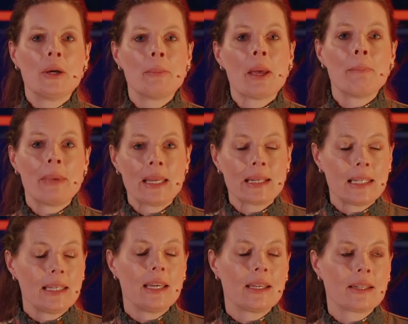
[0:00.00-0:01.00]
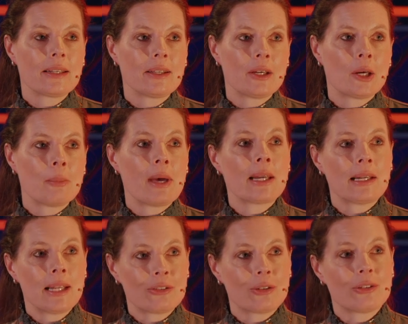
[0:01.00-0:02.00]
um, and mainly in um,
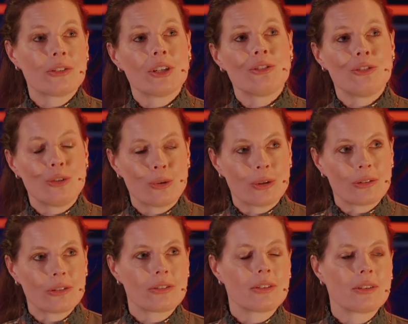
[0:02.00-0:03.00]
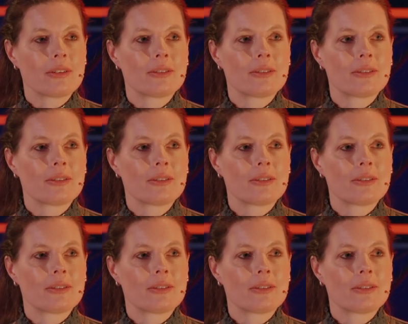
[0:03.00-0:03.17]
adolescents and students.